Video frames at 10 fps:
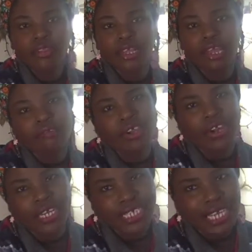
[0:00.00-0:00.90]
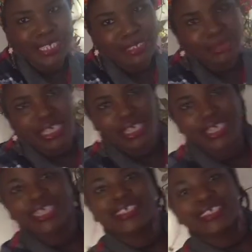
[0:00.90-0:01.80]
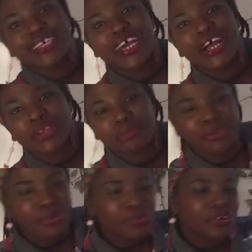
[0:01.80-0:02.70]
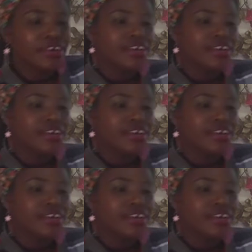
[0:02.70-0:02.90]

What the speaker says: Every artist has to be into the color blue.